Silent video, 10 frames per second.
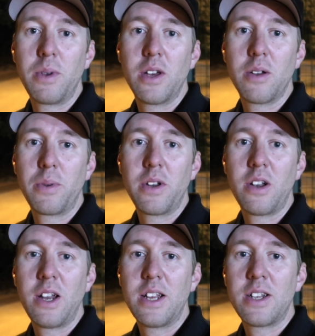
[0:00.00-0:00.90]
be a
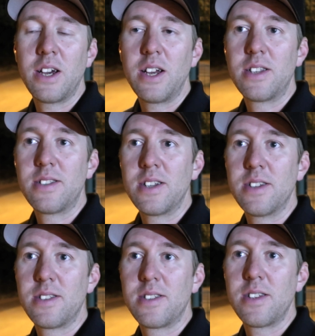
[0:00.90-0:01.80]
pretty late night,
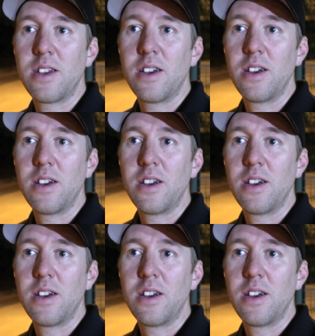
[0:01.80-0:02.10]
since